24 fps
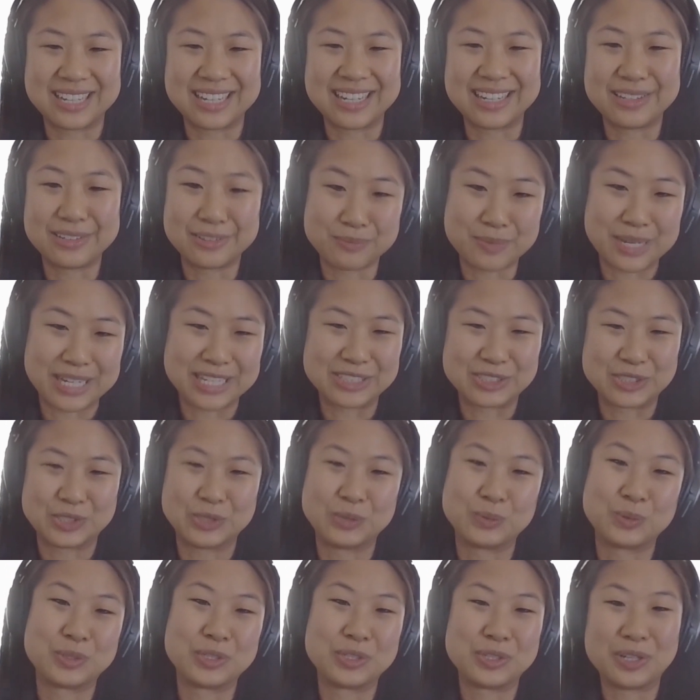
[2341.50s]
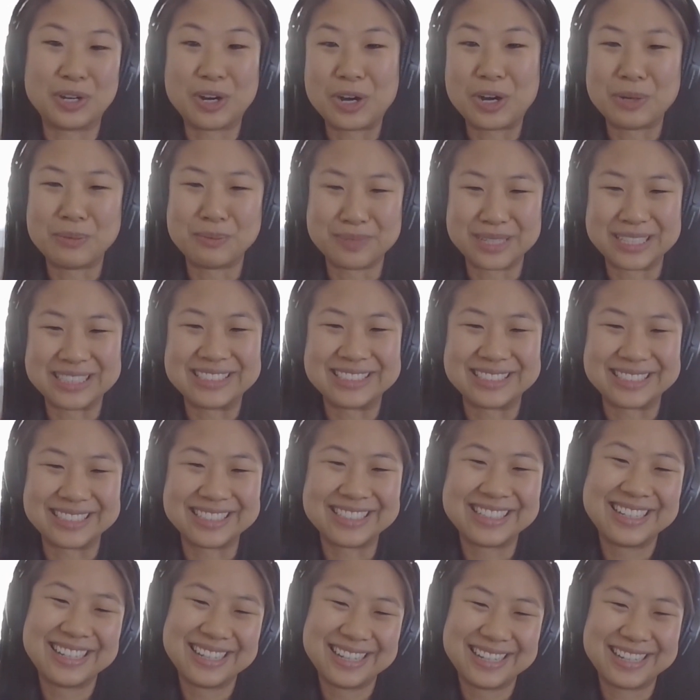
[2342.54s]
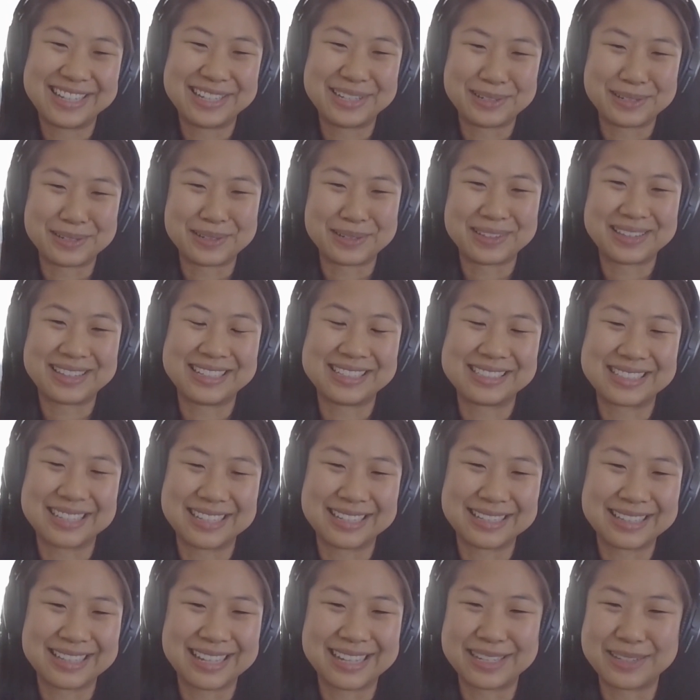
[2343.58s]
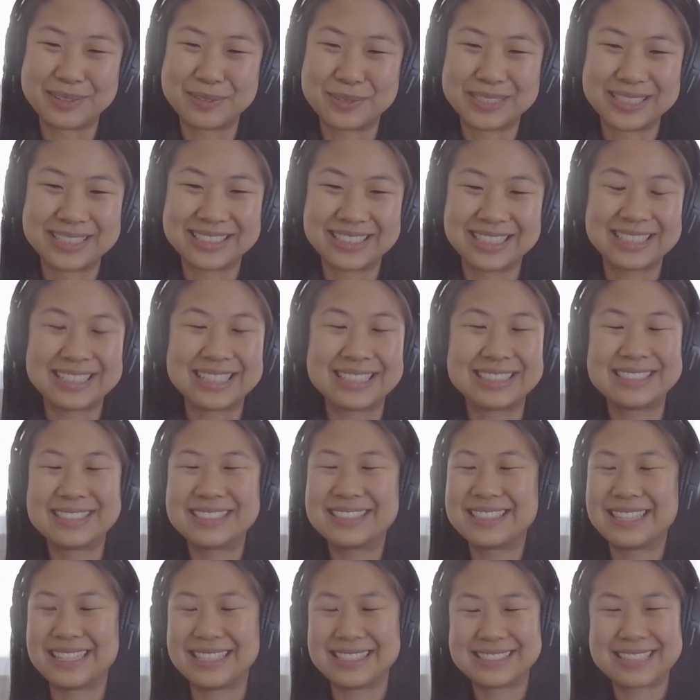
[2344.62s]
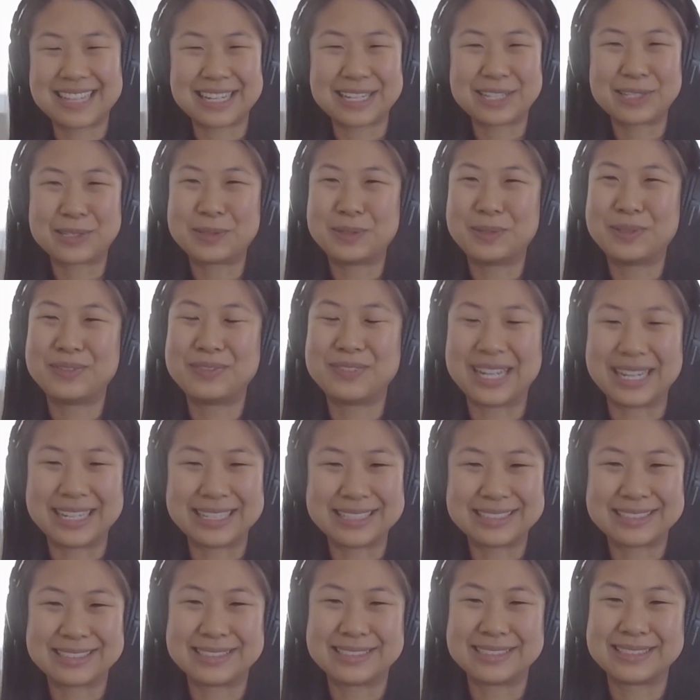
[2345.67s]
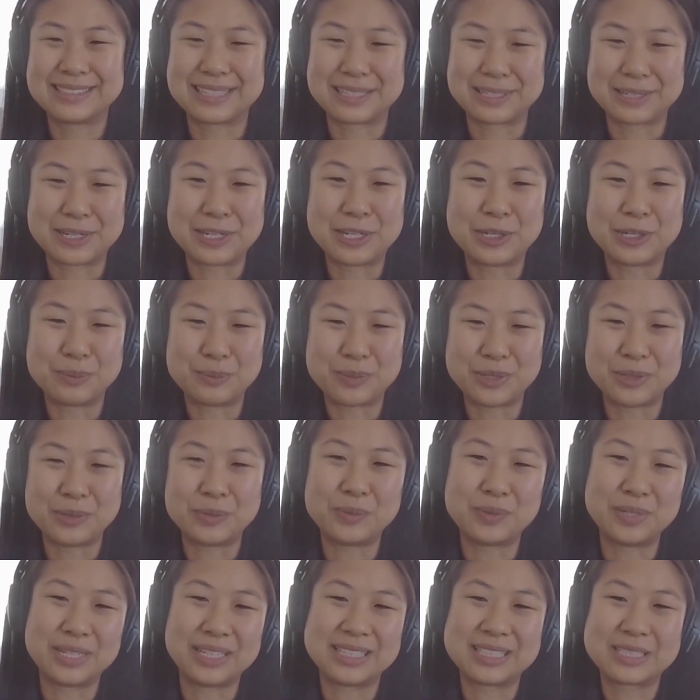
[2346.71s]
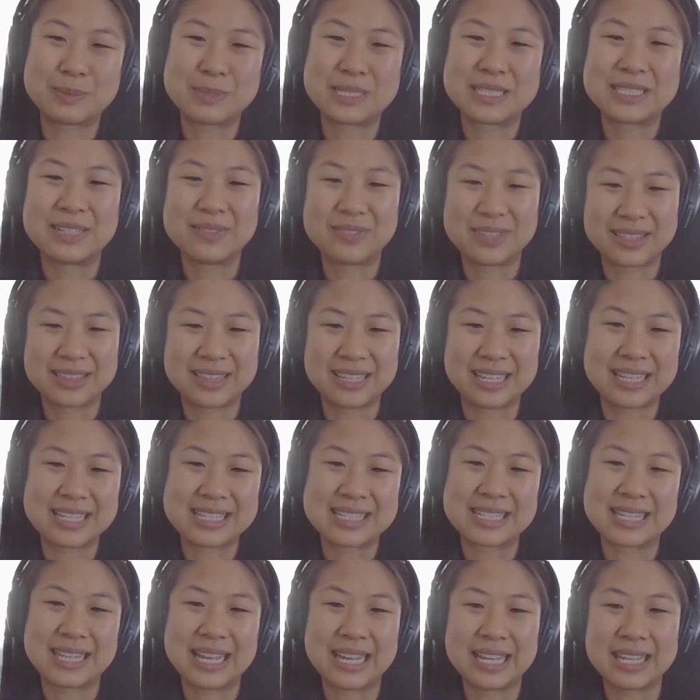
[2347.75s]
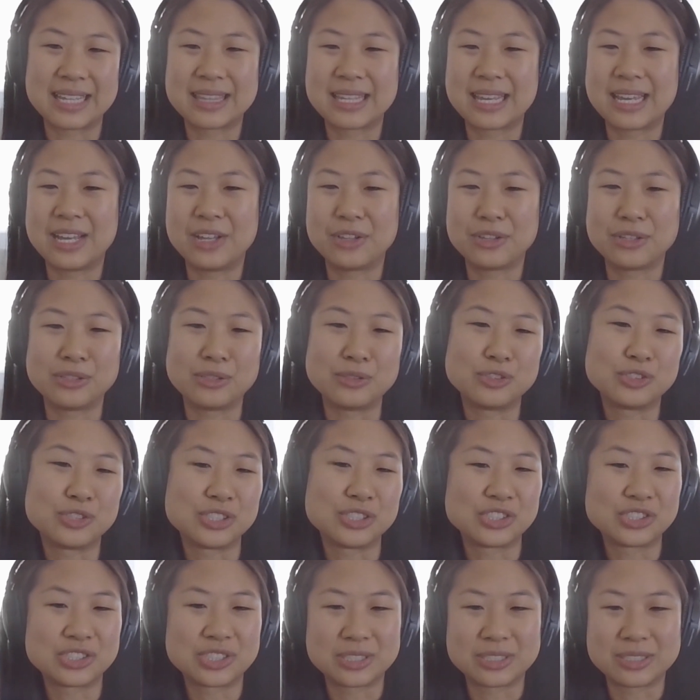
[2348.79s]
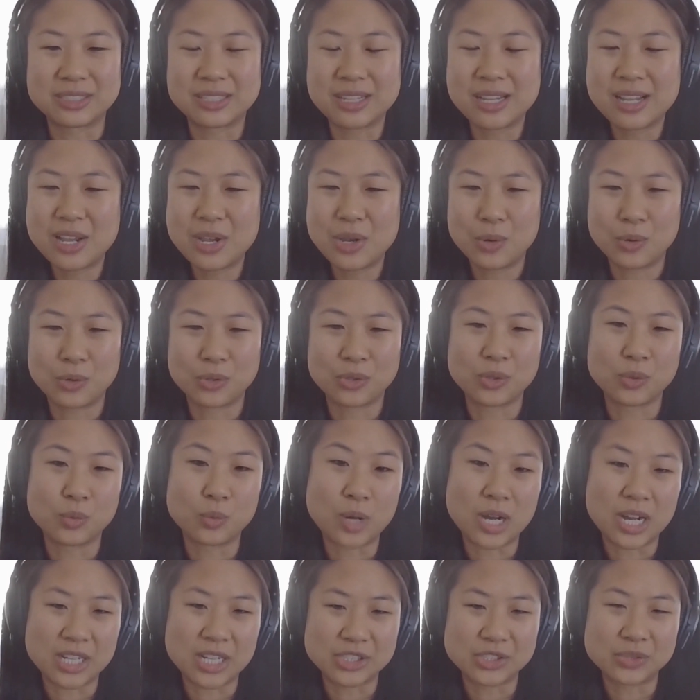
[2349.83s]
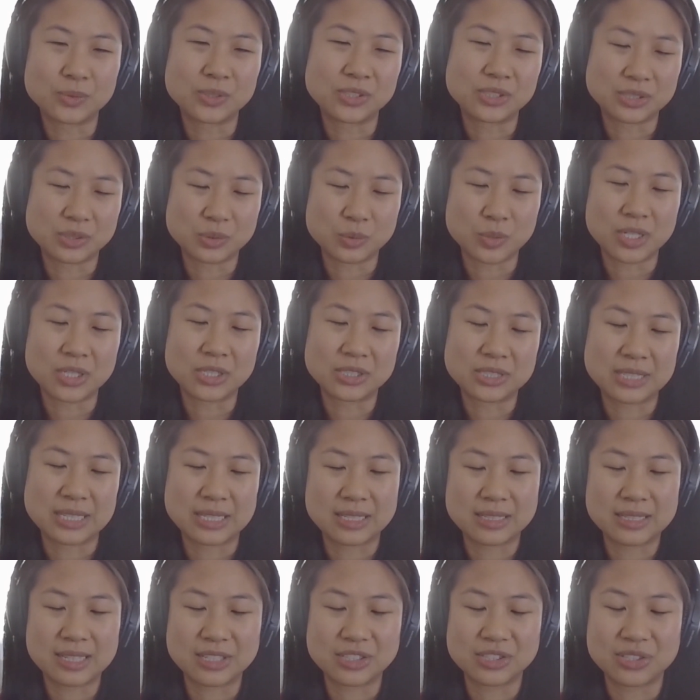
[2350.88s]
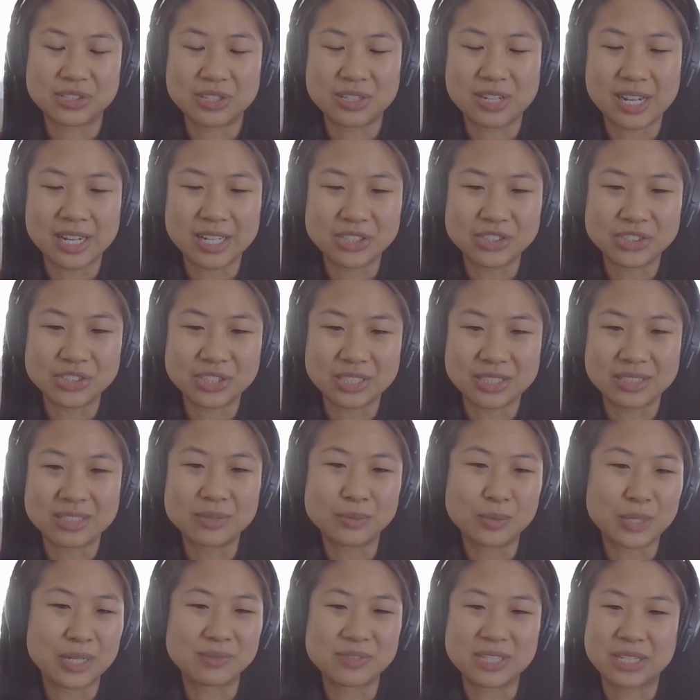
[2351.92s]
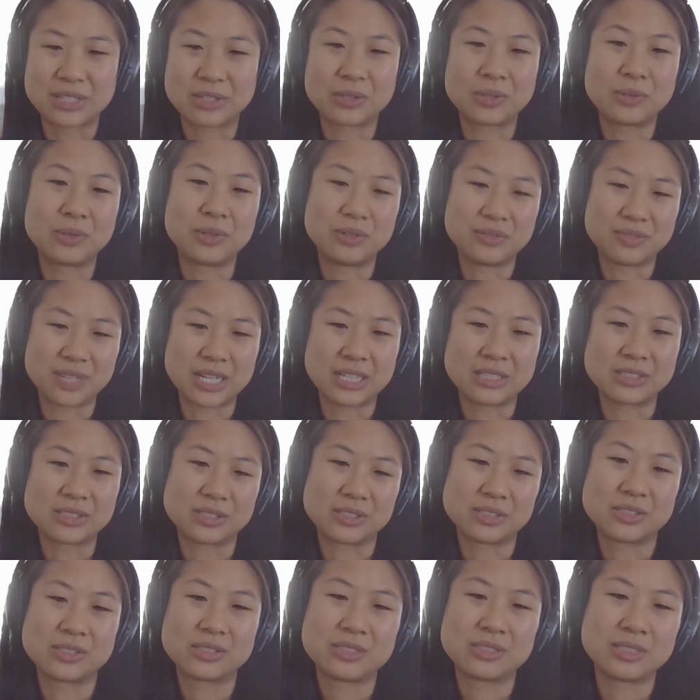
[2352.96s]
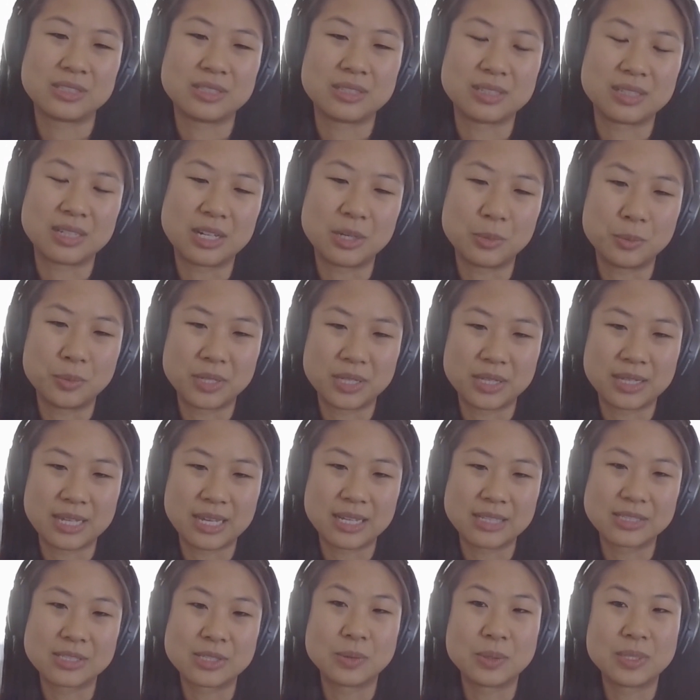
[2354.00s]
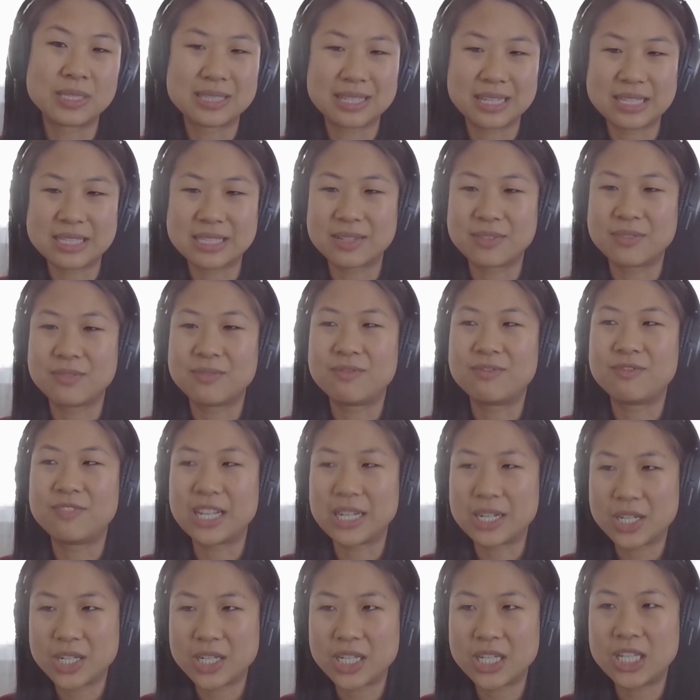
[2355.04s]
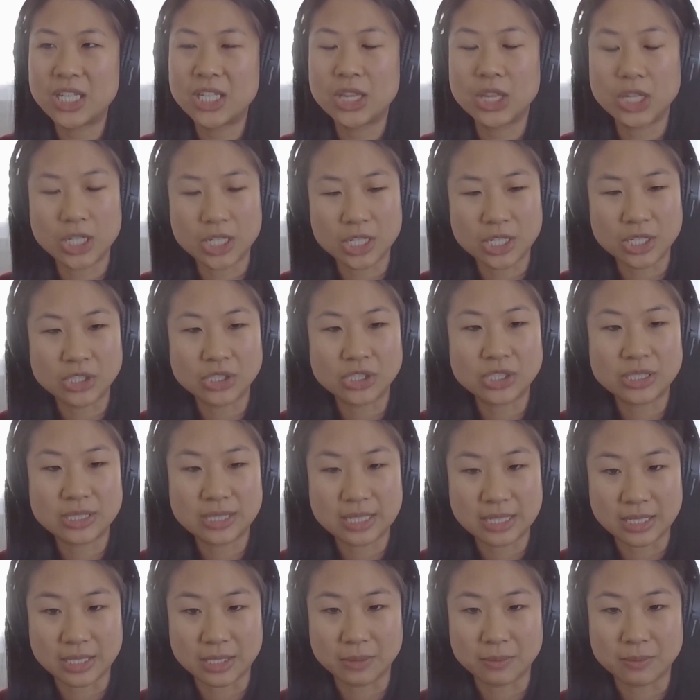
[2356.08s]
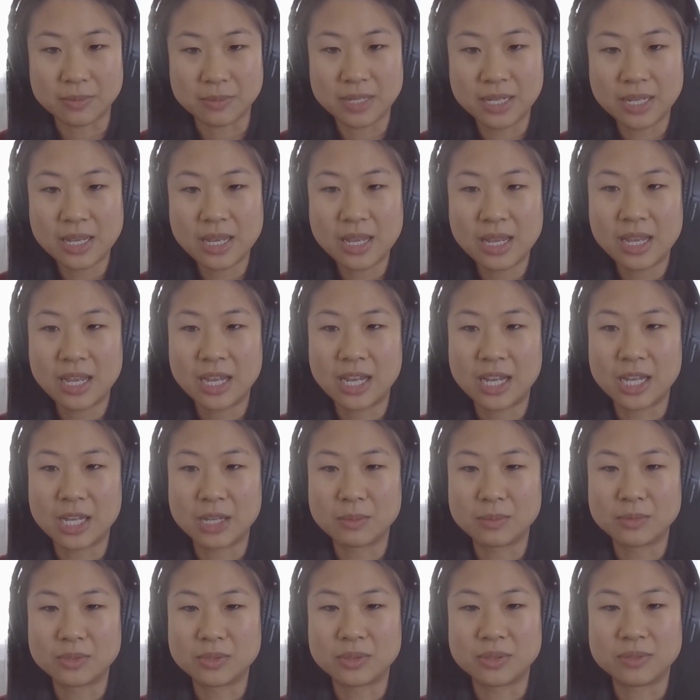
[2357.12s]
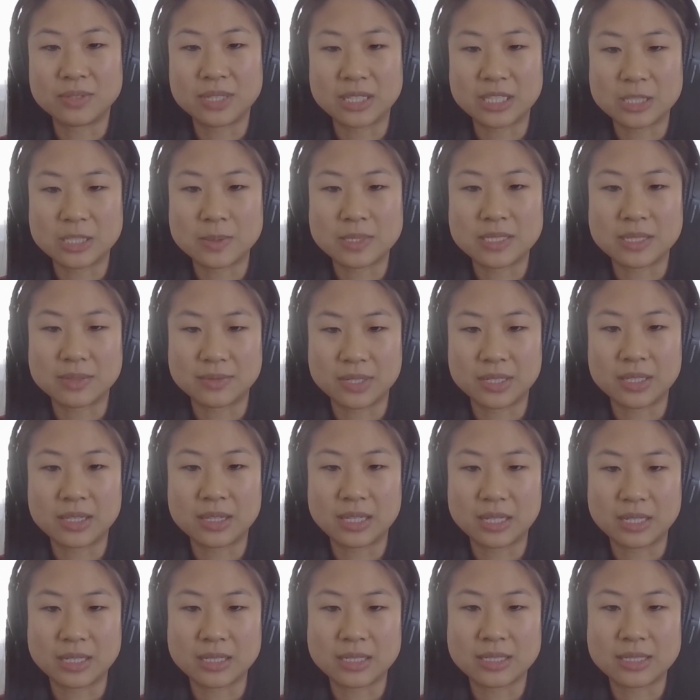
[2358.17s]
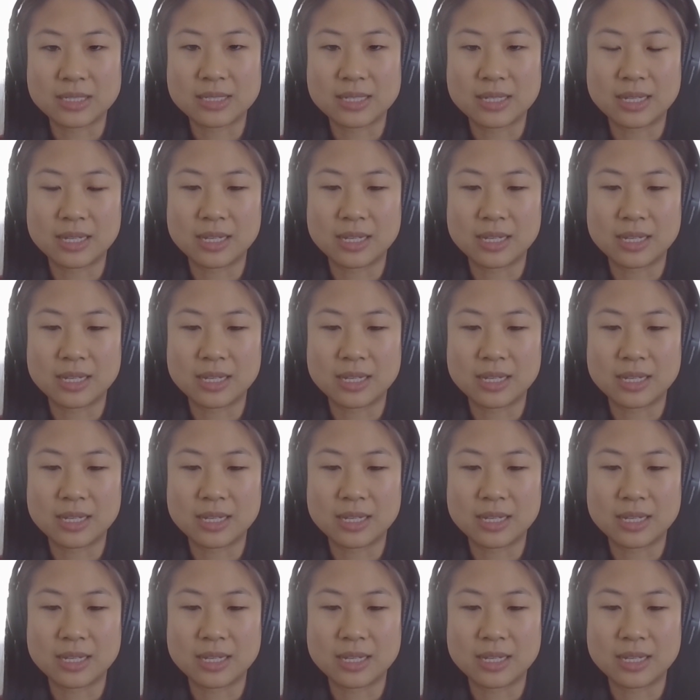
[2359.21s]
side of making sure we're on budget, things like that. And we just like technical advisors that are helping with specific things like the health and nutrition, or the WASH, which is water, sanitation, and hygiene. We have technical advisors to help with that. So it's a very large team doing very specific things.